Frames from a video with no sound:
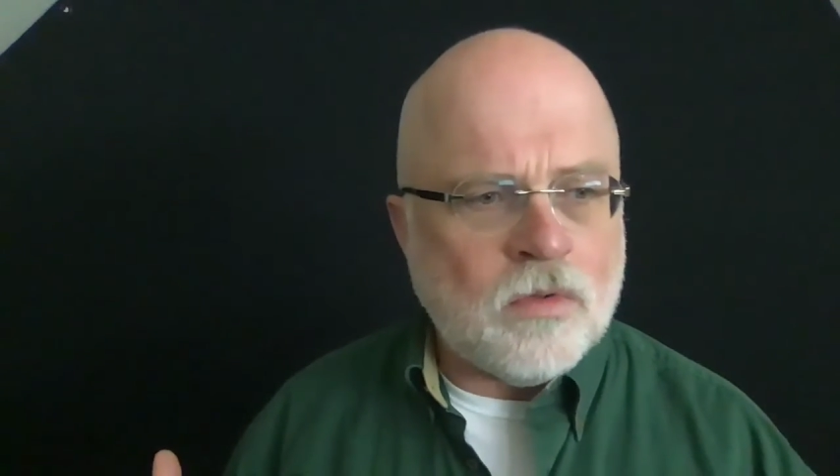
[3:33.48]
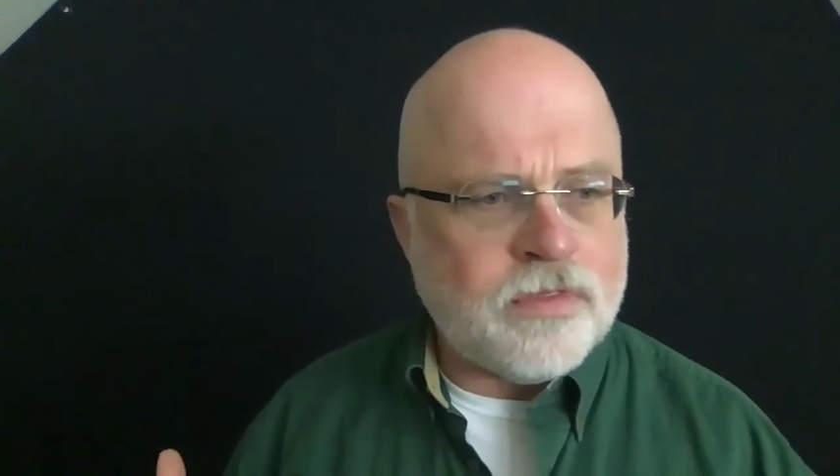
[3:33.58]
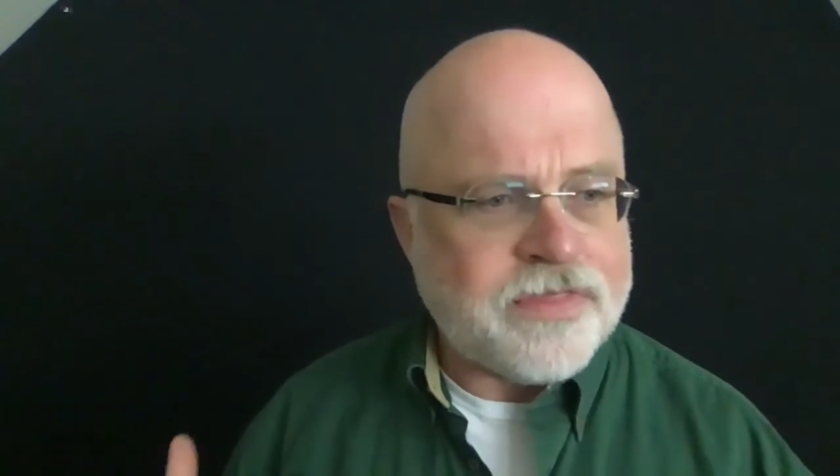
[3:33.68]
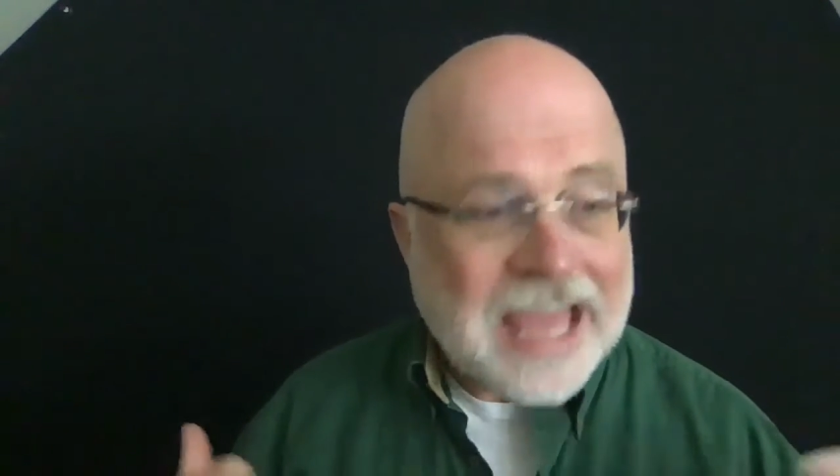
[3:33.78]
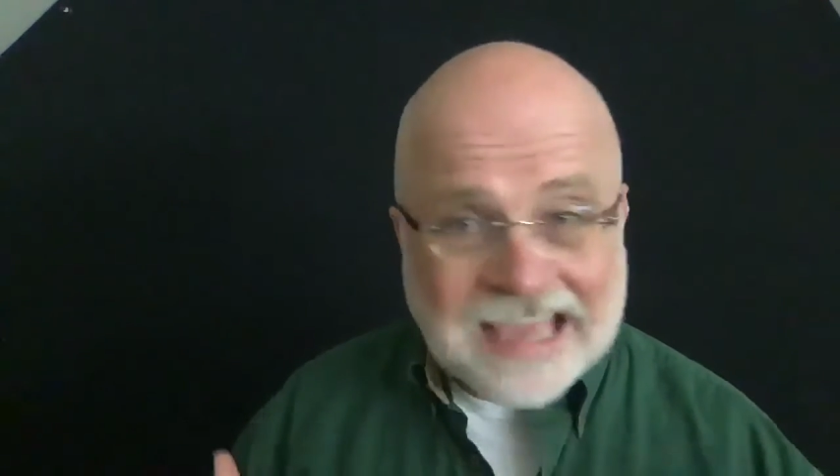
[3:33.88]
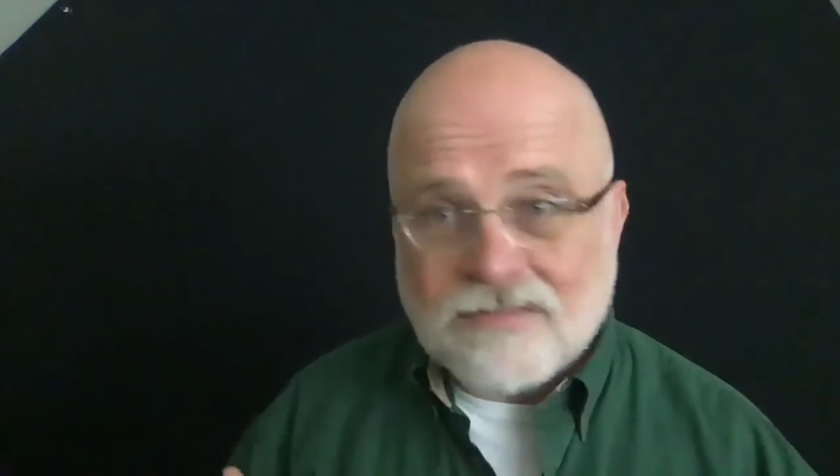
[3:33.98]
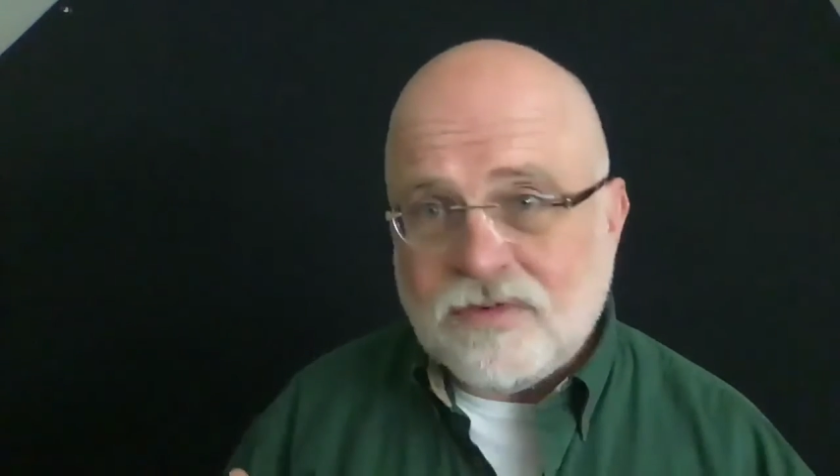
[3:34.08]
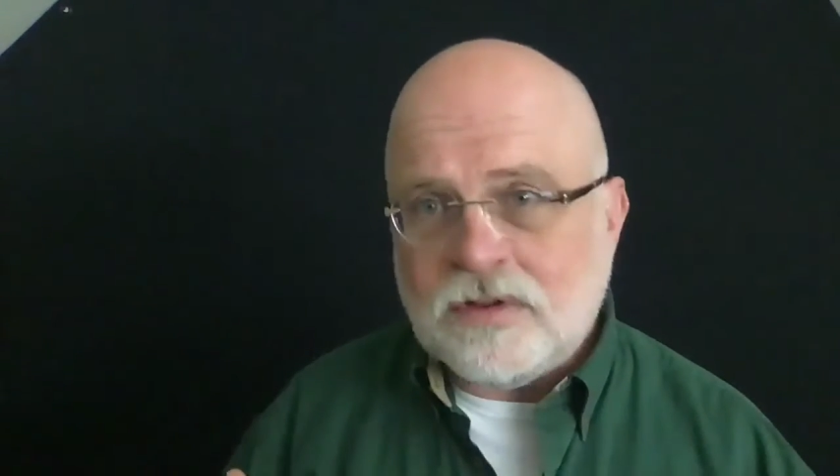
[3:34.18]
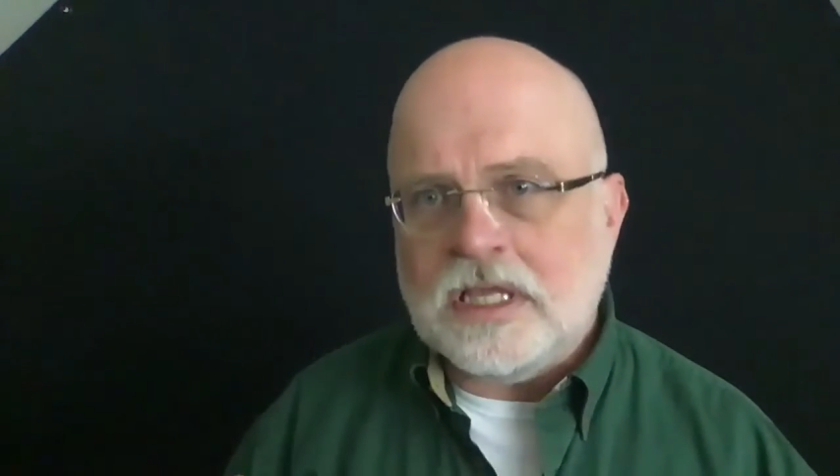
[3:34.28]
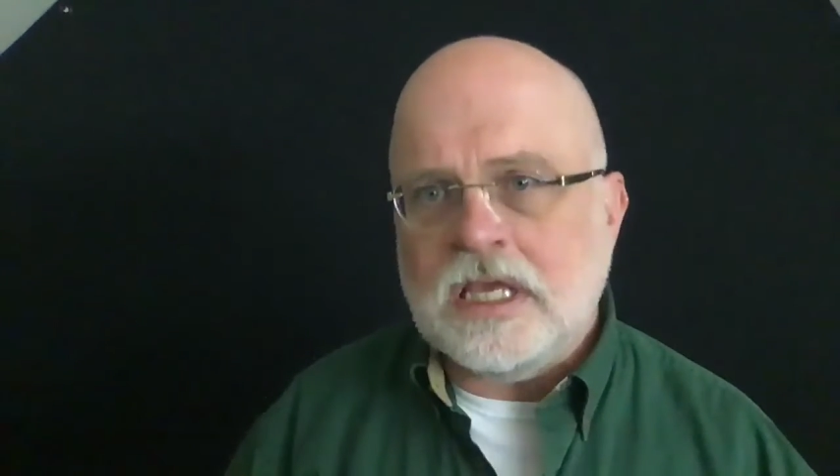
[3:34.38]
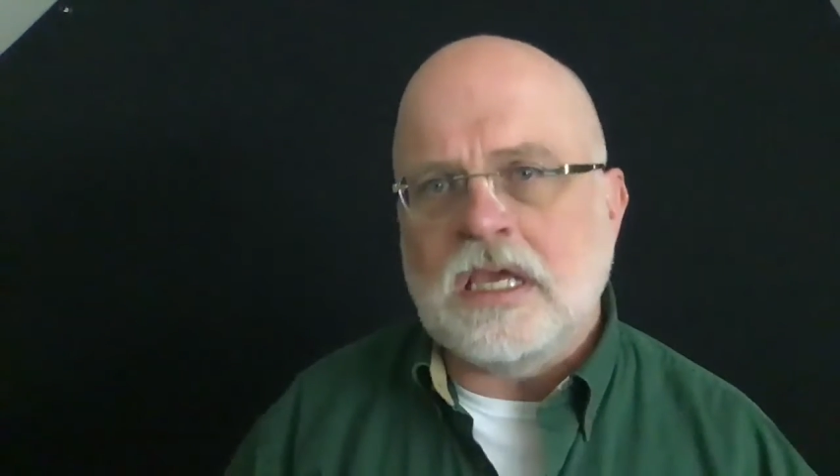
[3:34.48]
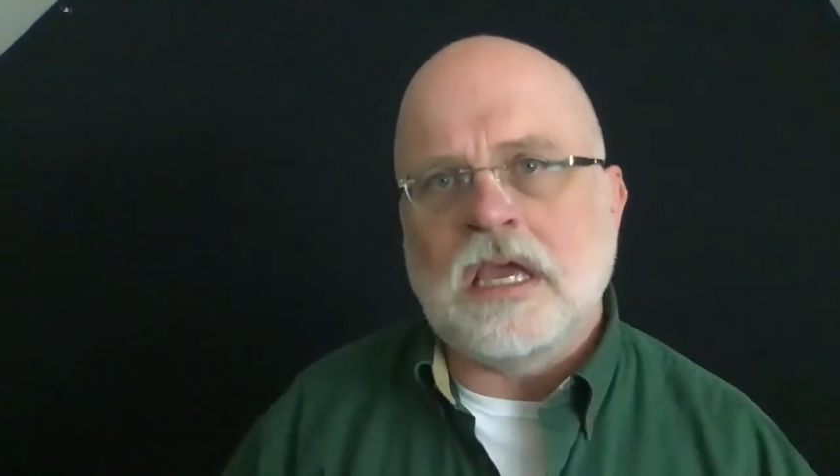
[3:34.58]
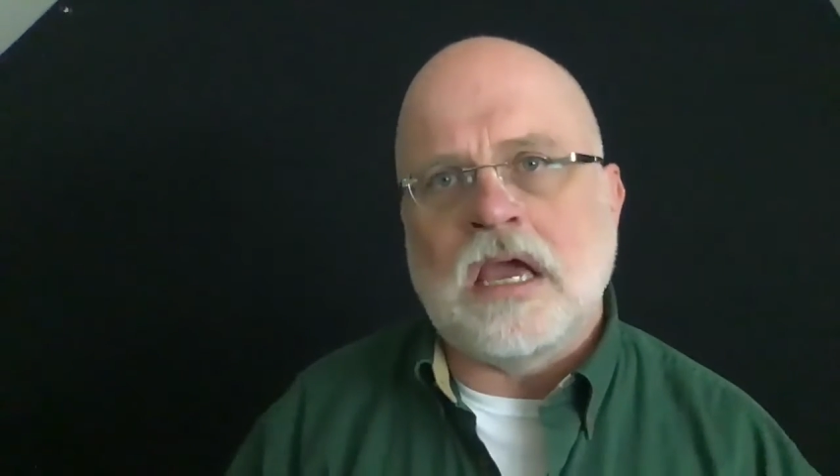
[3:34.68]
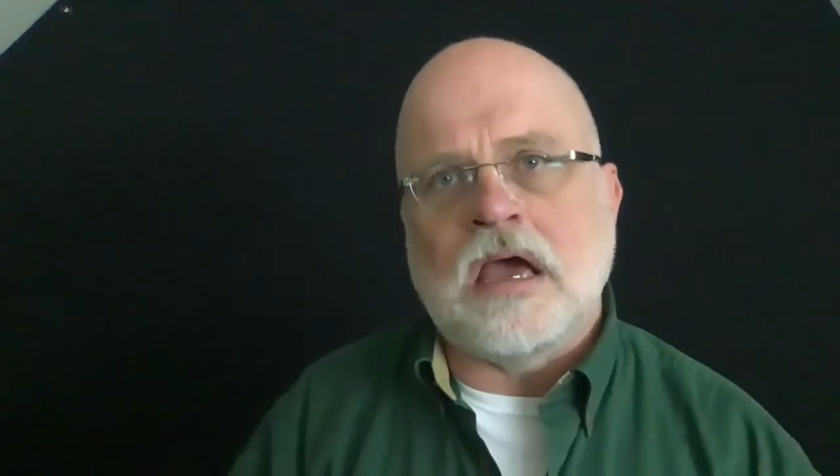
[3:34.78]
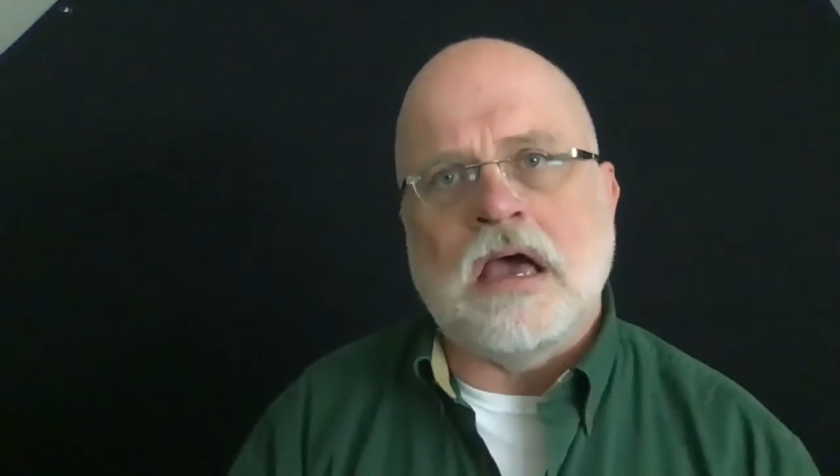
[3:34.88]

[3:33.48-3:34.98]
thankfully,